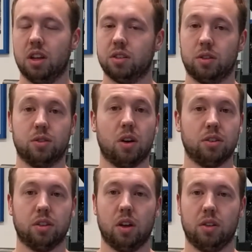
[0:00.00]
So start
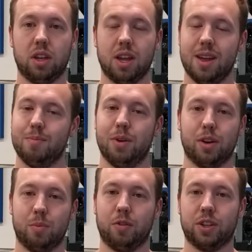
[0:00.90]
slowly and build
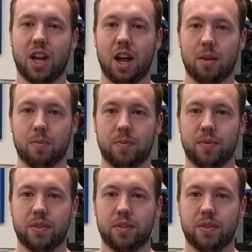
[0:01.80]
up over time.